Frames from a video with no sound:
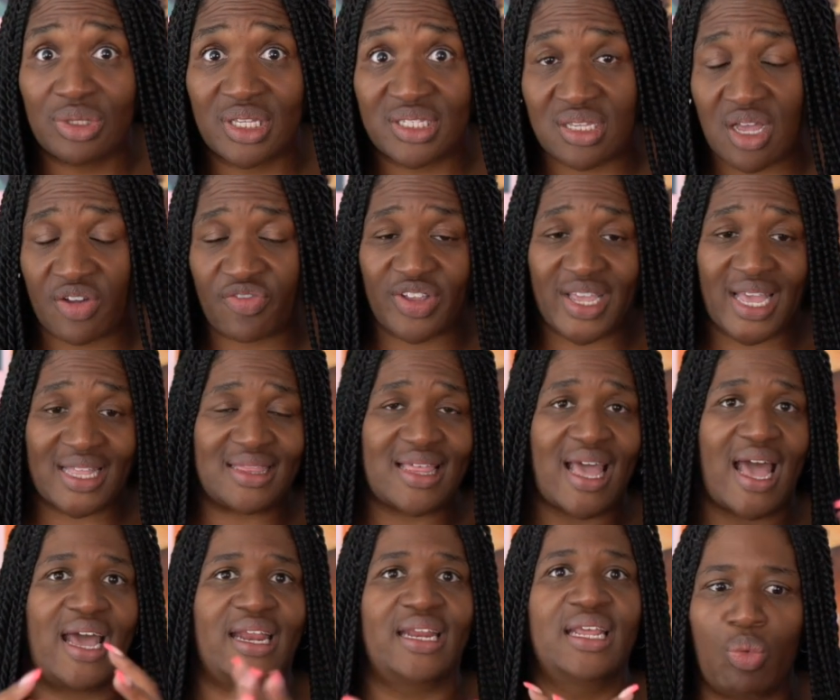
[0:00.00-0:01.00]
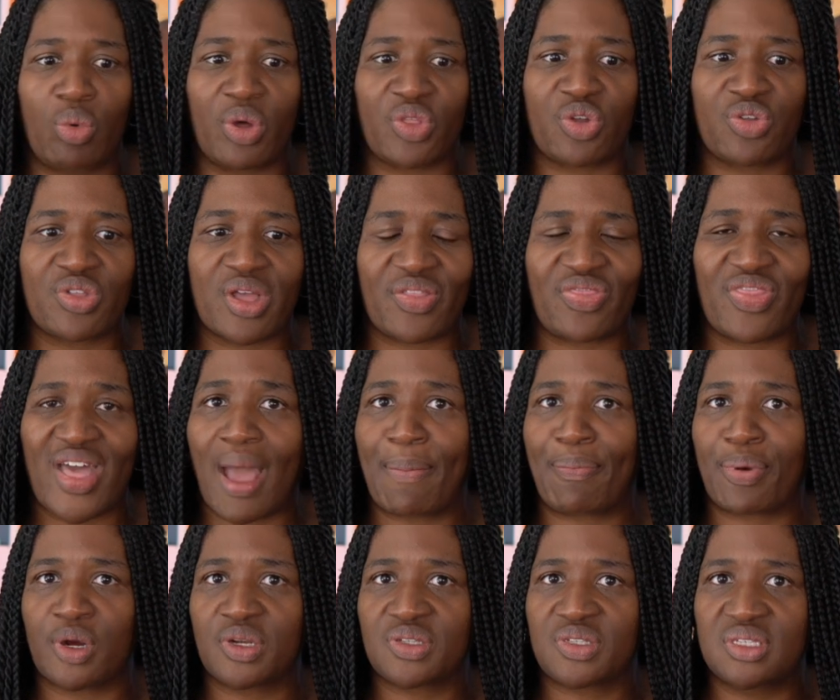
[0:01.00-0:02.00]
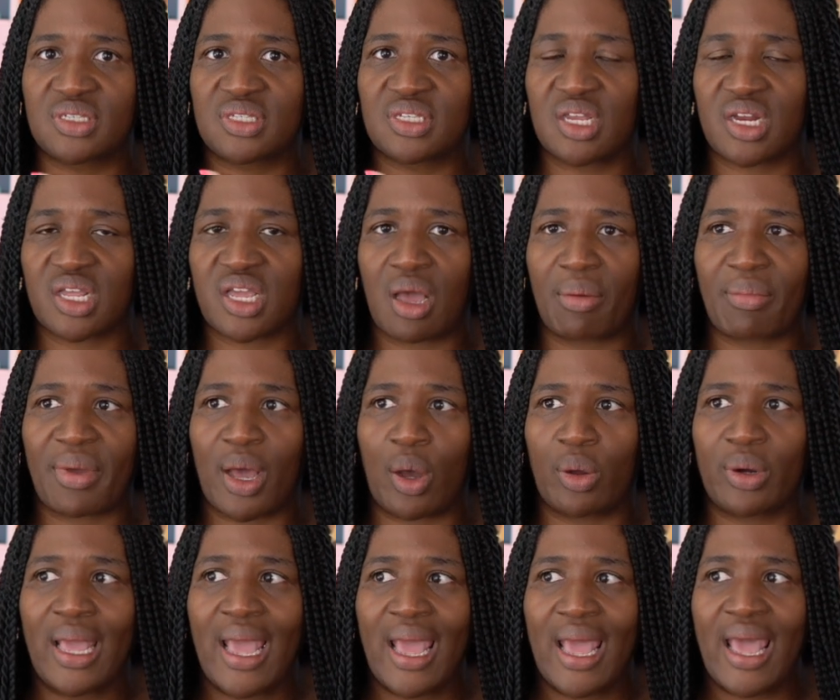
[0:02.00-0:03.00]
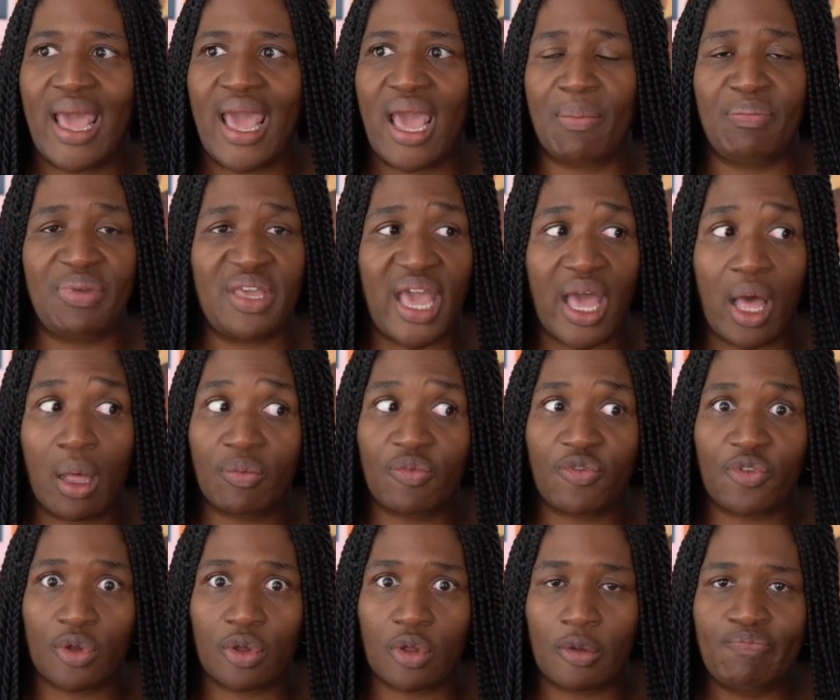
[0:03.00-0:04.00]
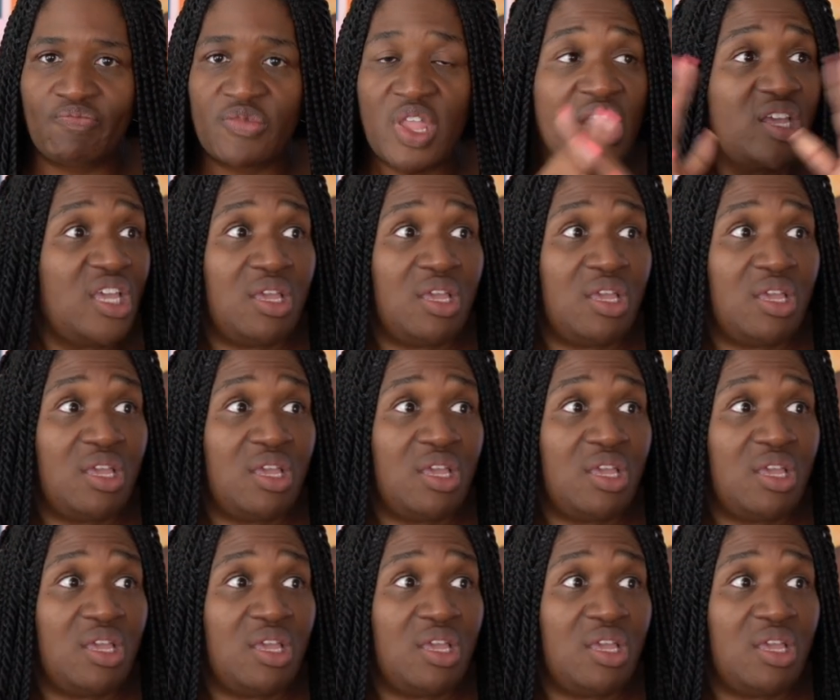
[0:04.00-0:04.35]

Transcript: Let's not forget that, whether or not that person's gonna come out and be helpful.